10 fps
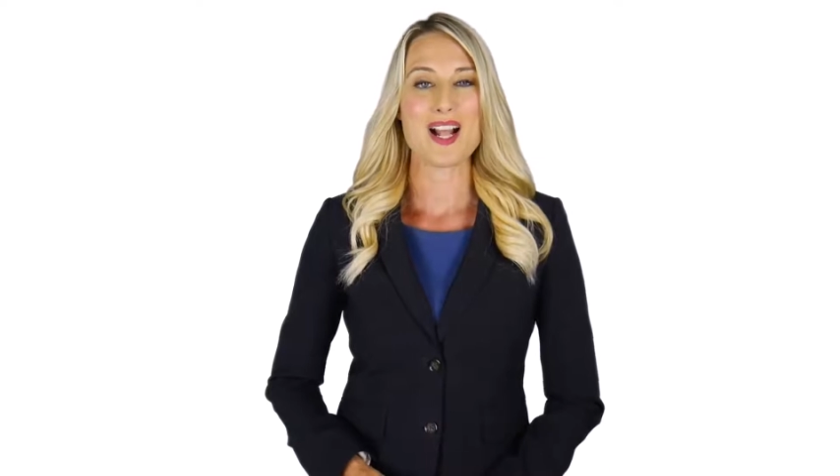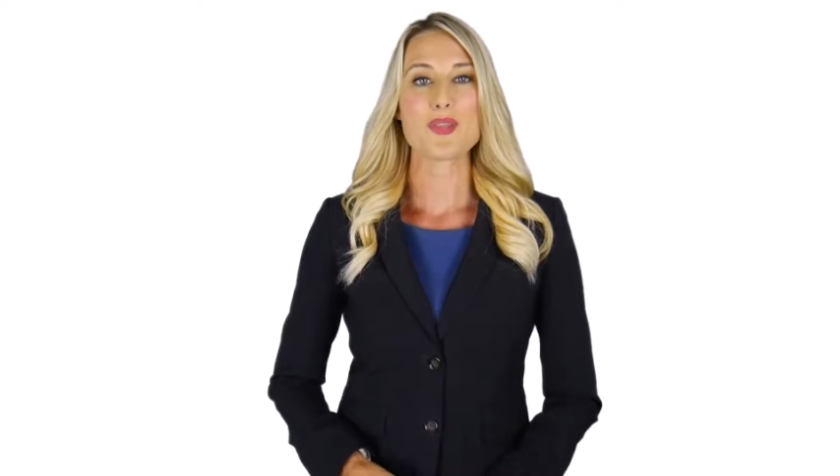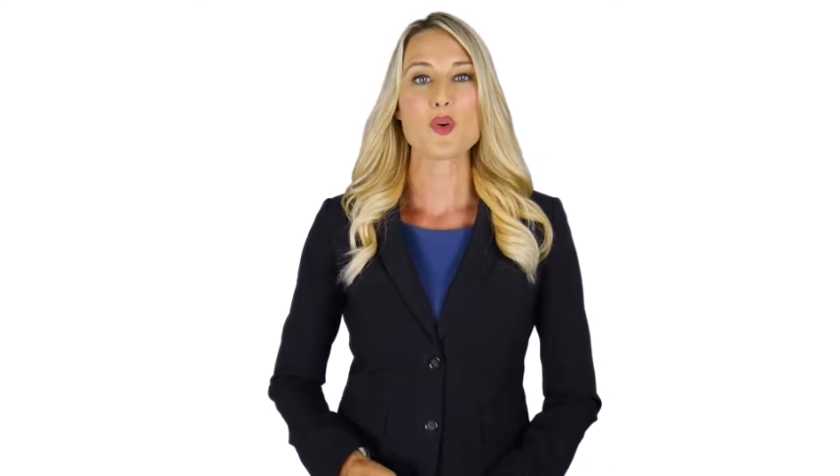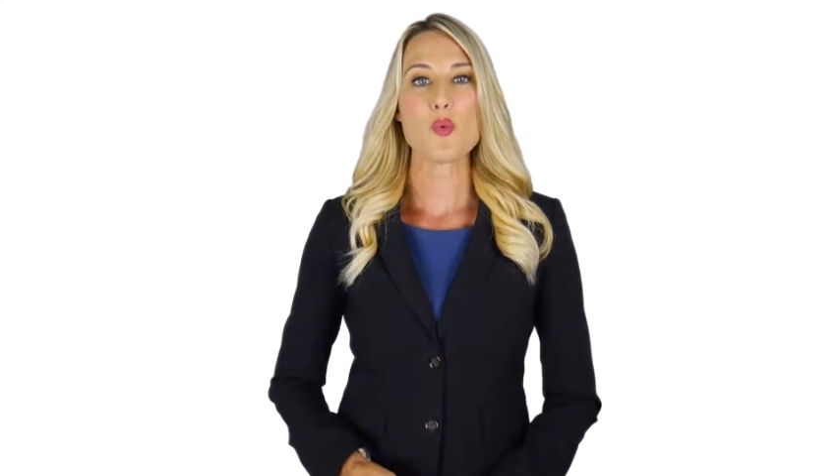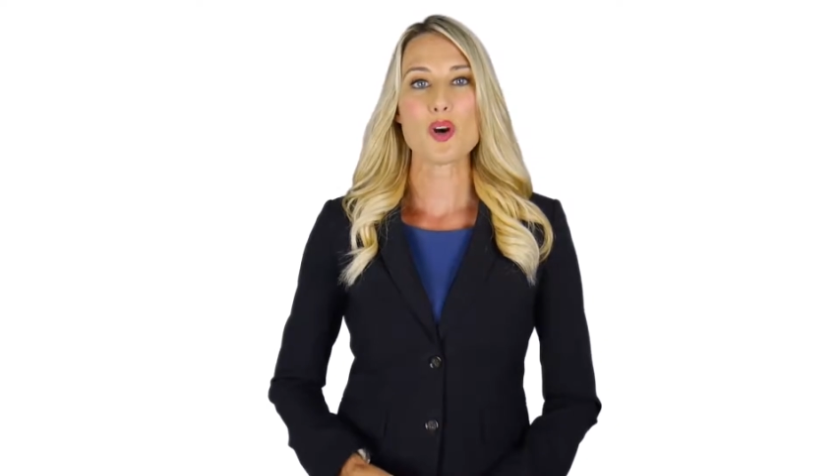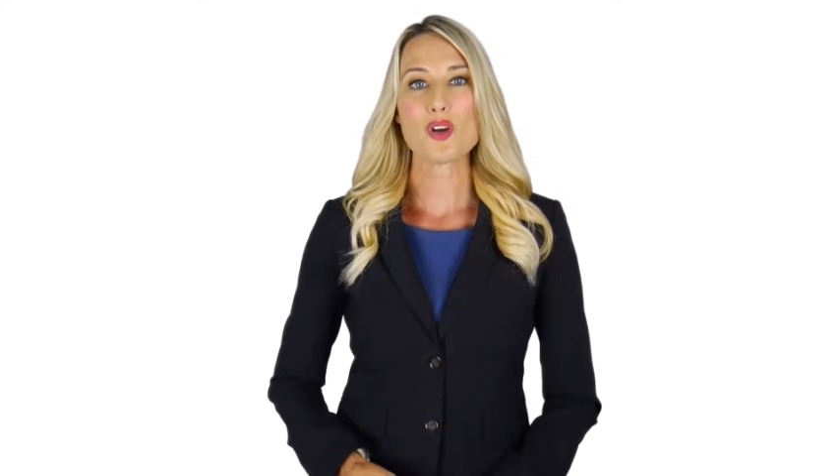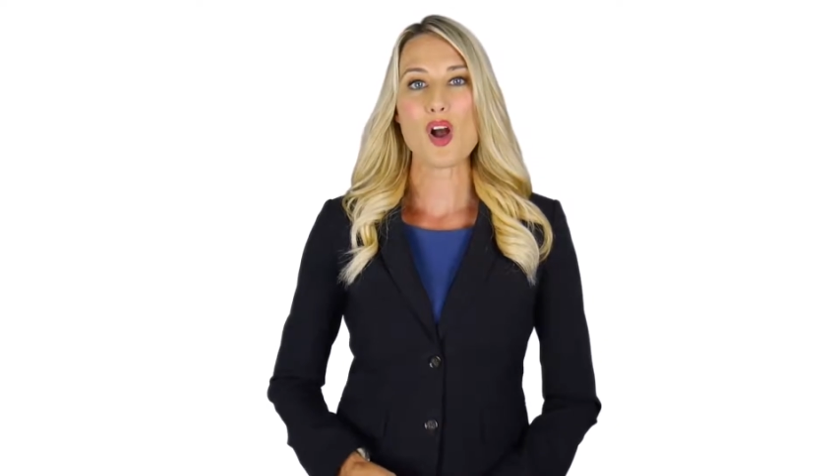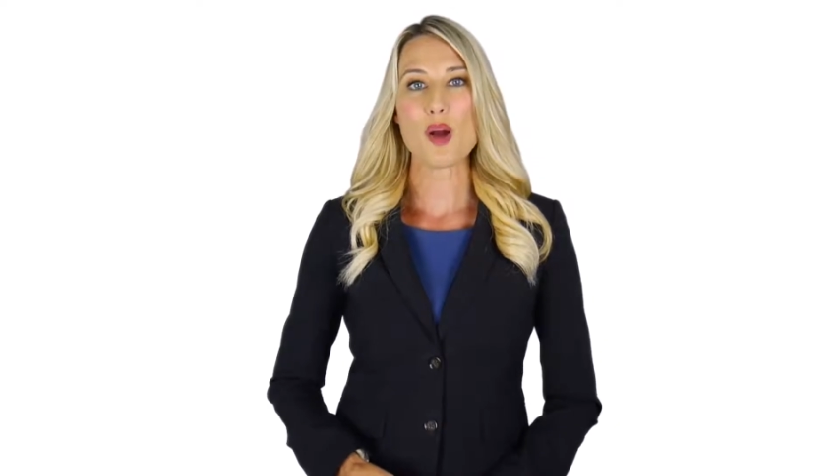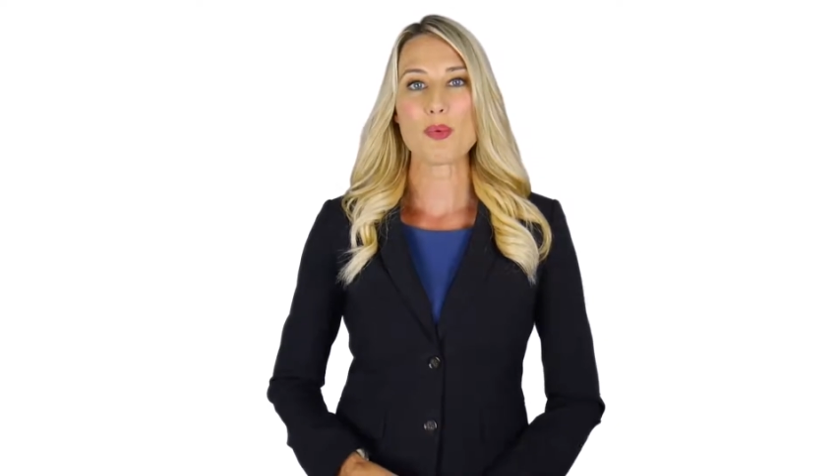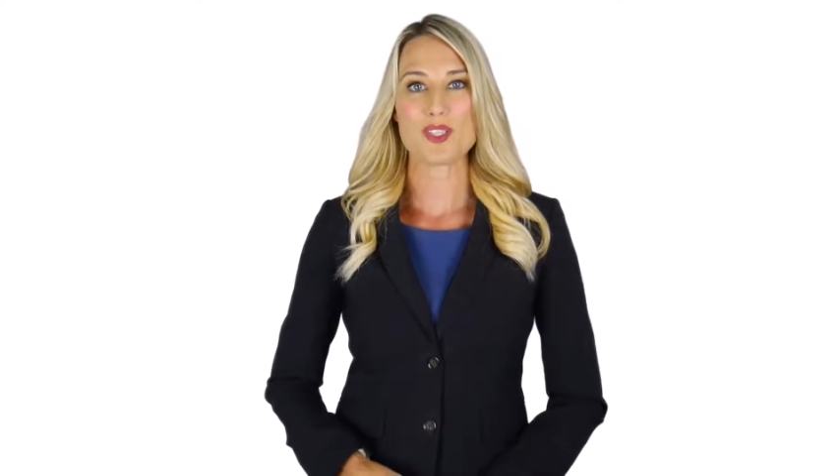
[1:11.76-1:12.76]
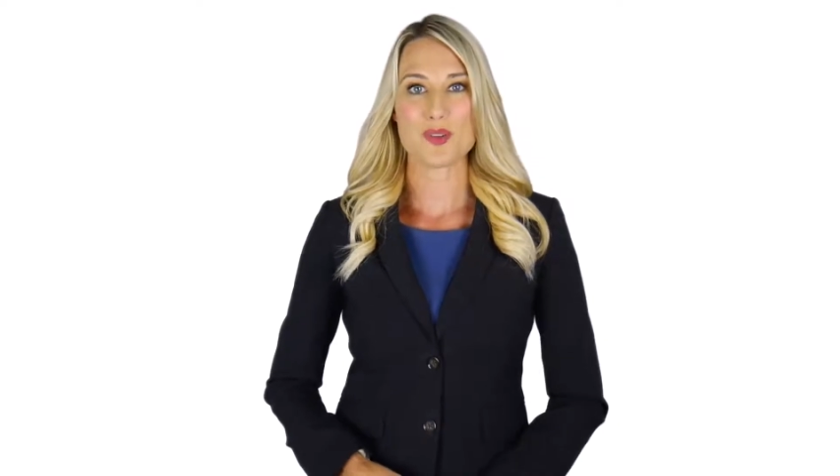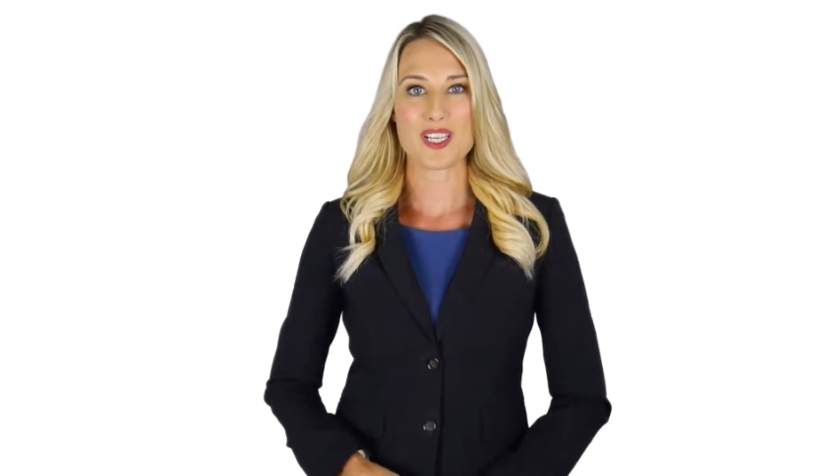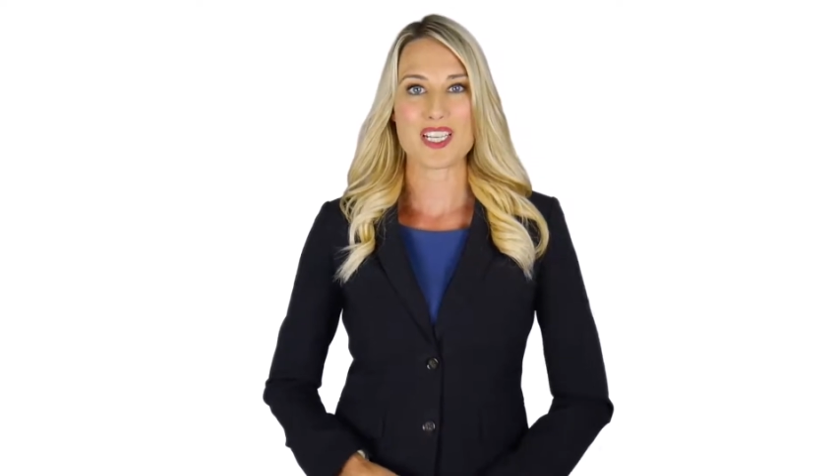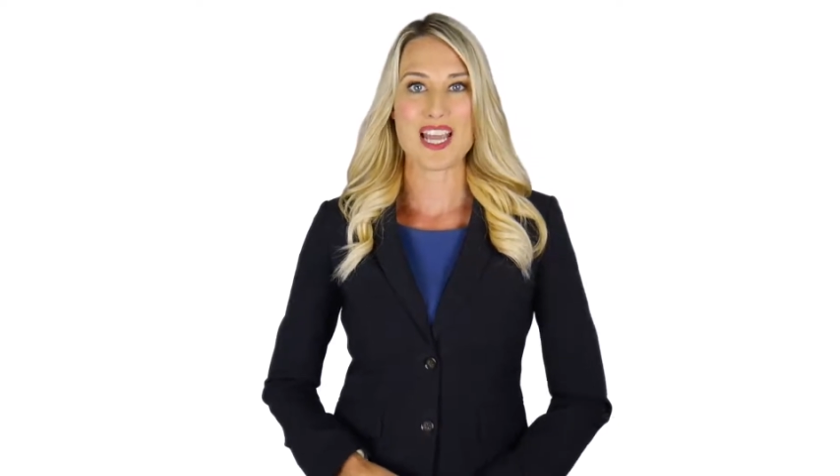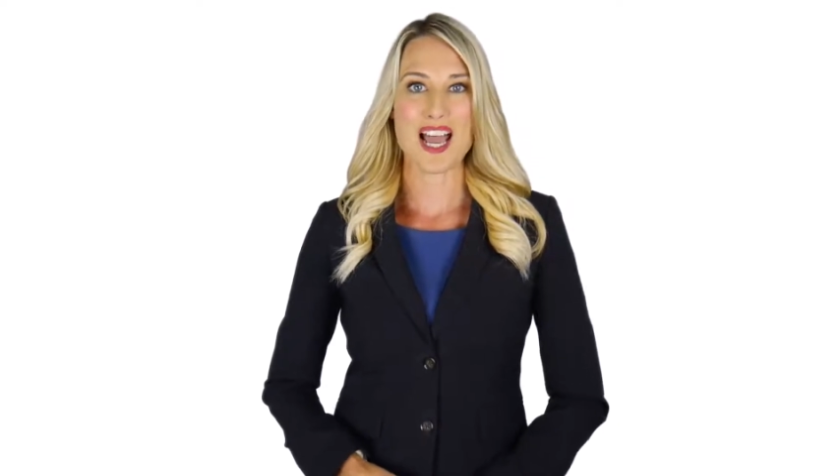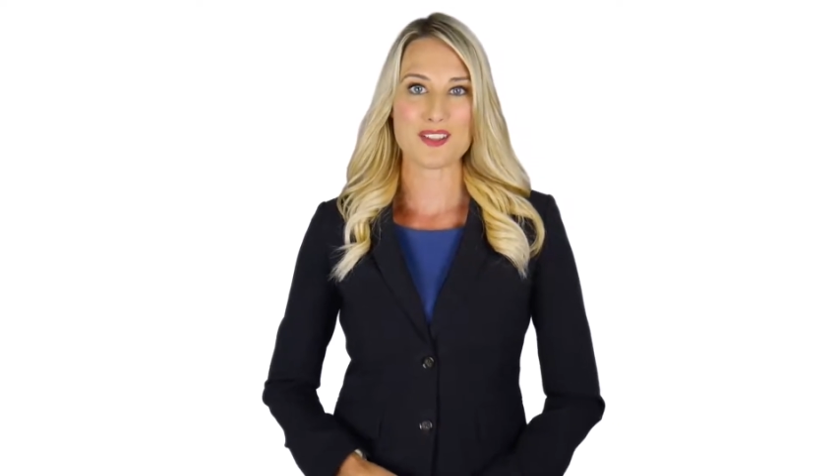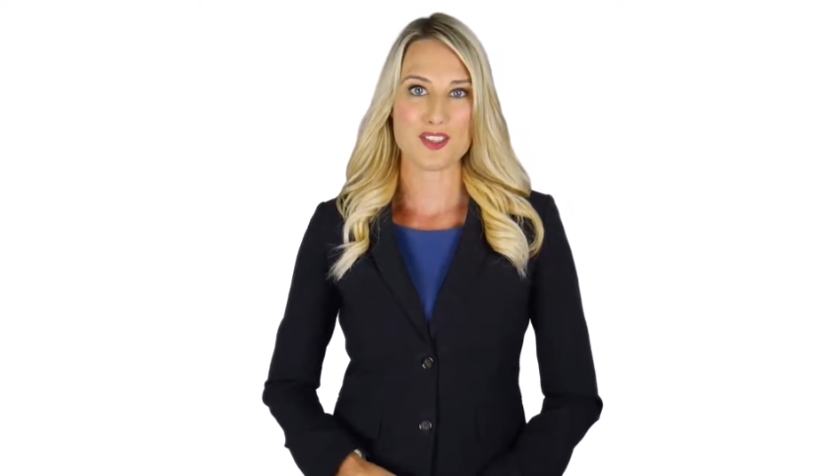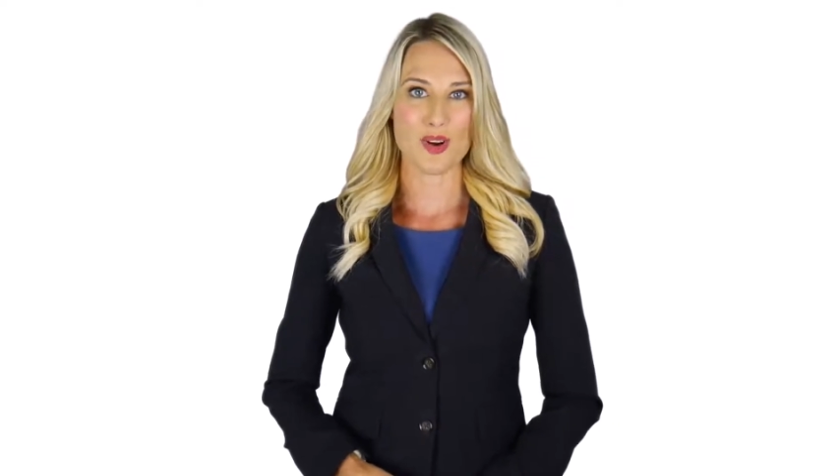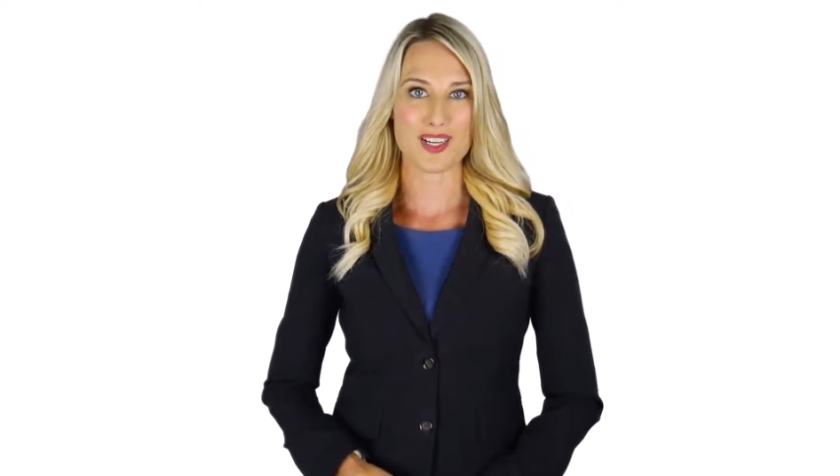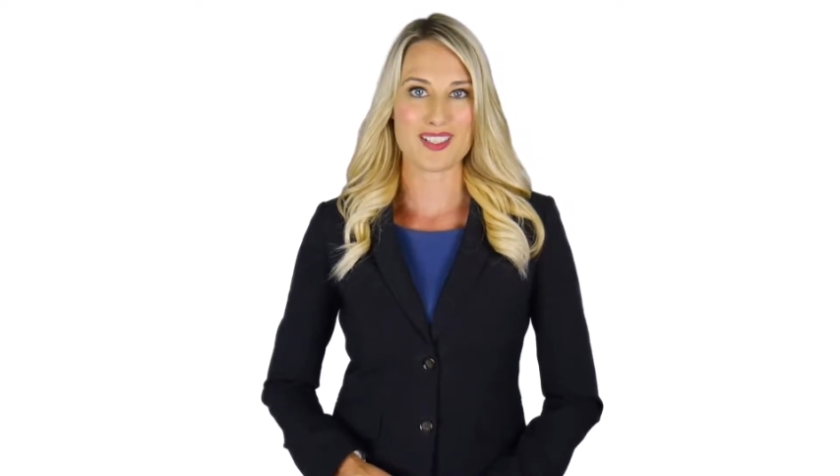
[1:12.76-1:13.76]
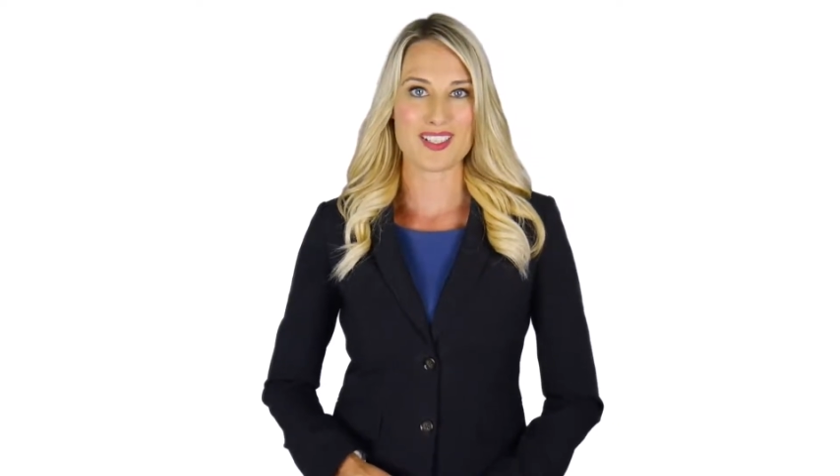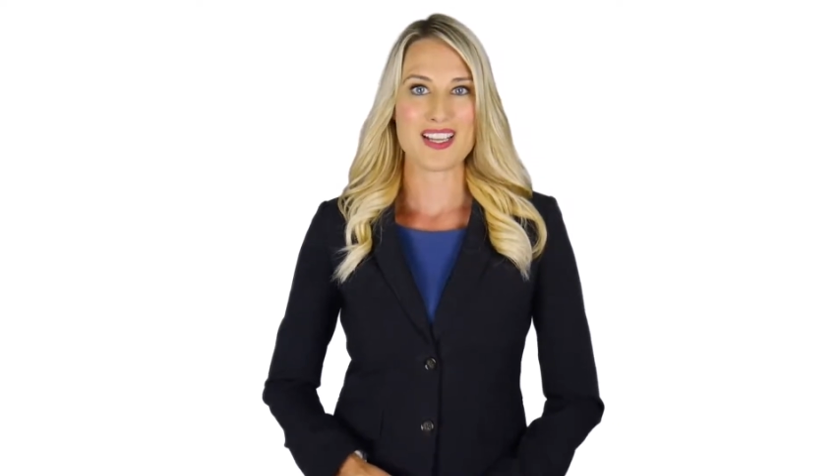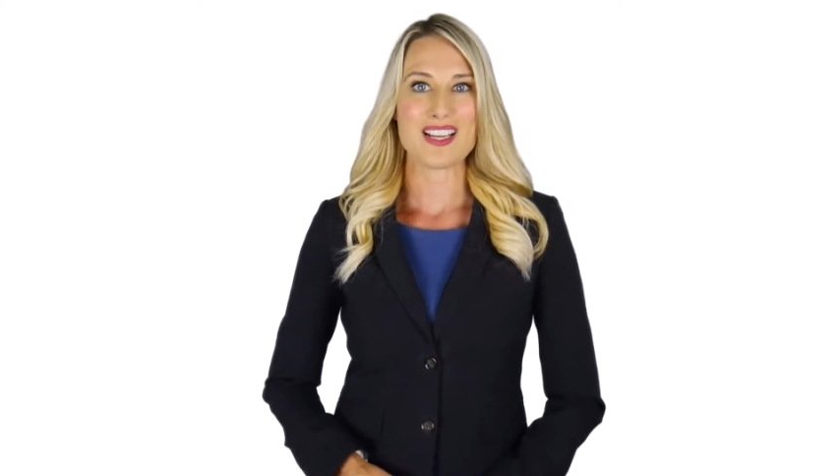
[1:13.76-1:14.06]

The Work Opportunity Tax Credit